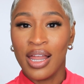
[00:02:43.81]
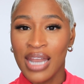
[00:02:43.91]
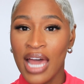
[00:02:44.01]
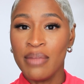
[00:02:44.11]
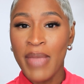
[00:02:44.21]
A
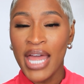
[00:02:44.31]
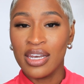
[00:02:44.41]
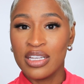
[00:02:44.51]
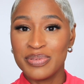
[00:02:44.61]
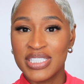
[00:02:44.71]
lot of
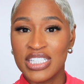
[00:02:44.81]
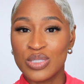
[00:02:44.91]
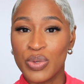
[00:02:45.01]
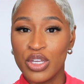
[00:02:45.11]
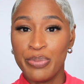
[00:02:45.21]
matte
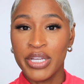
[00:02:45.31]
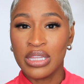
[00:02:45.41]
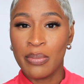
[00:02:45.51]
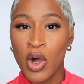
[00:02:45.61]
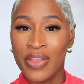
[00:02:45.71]
lipsticks, when you
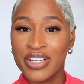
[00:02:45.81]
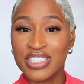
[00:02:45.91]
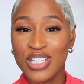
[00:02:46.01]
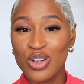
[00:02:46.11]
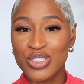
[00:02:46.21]
put them on,
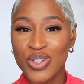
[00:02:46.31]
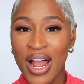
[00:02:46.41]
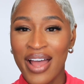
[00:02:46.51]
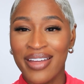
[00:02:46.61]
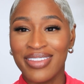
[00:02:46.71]
they're so
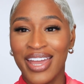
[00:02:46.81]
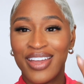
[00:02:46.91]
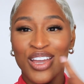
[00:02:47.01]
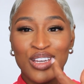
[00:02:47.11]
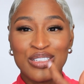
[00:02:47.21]
dry
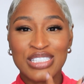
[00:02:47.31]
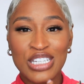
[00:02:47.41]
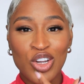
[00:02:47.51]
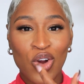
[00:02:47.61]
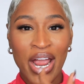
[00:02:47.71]
that you
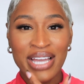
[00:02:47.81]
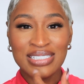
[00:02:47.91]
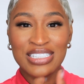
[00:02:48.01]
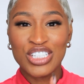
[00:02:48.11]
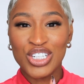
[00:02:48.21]
see
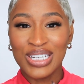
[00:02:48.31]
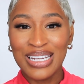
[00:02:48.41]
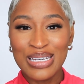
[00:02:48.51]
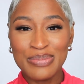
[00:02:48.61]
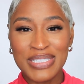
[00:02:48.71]
cracks in your
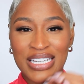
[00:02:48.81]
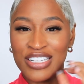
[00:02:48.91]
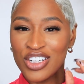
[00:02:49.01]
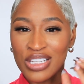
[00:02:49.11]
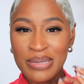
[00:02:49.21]
lips
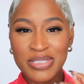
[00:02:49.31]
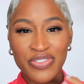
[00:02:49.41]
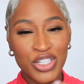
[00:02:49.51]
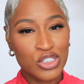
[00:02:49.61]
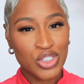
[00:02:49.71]
and your
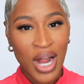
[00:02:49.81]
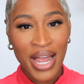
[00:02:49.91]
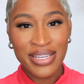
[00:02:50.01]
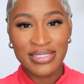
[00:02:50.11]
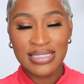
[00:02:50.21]
lips feel
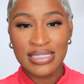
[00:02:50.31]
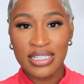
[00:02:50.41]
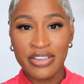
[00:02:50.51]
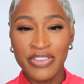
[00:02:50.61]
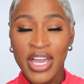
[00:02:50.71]
dry and
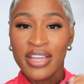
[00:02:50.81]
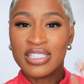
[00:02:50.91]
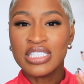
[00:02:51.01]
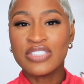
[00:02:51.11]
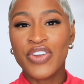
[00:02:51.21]

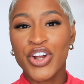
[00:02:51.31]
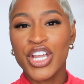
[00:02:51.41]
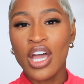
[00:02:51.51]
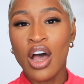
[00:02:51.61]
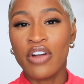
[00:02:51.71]
stiff. This is
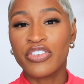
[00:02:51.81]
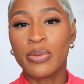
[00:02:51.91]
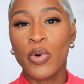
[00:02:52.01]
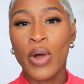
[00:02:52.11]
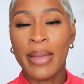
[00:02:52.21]
very
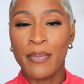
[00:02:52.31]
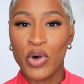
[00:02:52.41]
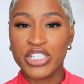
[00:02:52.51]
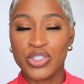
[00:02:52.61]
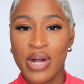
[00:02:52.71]
comfortable and
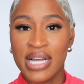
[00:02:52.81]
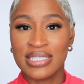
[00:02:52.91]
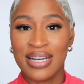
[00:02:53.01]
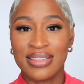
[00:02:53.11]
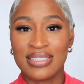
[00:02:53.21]

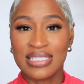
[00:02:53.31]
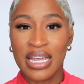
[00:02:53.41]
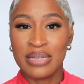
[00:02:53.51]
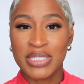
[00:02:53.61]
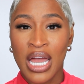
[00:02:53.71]
moisturizing at the
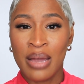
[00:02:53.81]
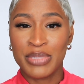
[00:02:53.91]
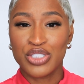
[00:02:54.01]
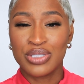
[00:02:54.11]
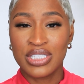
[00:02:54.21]
same time,
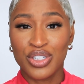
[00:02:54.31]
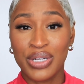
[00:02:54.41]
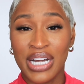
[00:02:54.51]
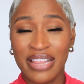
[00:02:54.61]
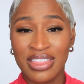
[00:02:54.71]
but you still
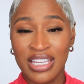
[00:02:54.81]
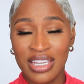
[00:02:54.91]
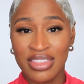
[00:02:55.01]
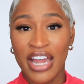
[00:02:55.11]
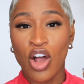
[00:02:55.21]
get it,
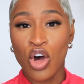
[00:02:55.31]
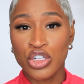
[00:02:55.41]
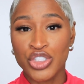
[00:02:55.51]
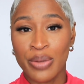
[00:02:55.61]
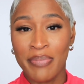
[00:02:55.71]
get that
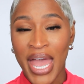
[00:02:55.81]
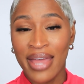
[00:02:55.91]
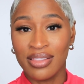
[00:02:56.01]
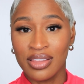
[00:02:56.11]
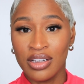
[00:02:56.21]
ultra
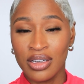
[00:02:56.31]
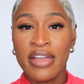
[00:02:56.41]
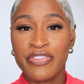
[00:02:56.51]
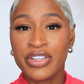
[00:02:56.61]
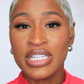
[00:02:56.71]
matte look.
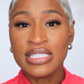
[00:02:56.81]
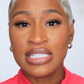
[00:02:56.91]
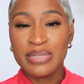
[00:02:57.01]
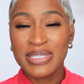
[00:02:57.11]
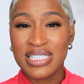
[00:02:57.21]
And for these
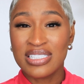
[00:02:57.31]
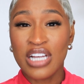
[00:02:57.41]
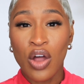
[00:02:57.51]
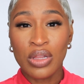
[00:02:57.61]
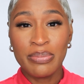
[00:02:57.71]
lipsticks
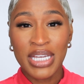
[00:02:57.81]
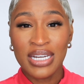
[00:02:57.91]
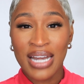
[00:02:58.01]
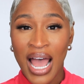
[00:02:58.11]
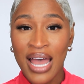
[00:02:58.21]
to only
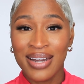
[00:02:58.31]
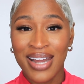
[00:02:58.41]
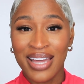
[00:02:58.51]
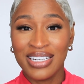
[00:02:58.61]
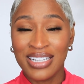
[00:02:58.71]
be
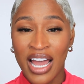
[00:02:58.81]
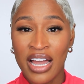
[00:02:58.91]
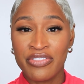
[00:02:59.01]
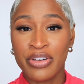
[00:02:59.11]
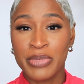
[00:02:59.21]

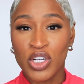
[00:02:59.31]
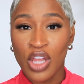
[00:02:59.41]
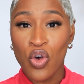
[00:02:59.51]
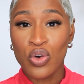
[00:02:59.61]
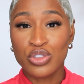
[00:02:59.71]
$9.99 from your
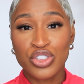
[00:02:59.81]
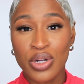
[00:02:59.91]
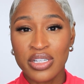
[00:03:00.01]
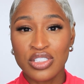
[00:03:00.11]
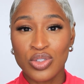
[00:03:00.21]
local
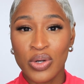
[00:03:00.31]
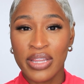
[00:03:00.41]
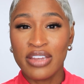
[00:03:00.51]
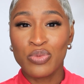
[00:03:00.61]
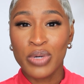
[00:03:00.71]
drugstore,
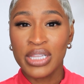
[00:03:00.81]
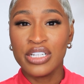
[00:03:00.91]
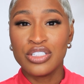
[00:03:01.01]
they really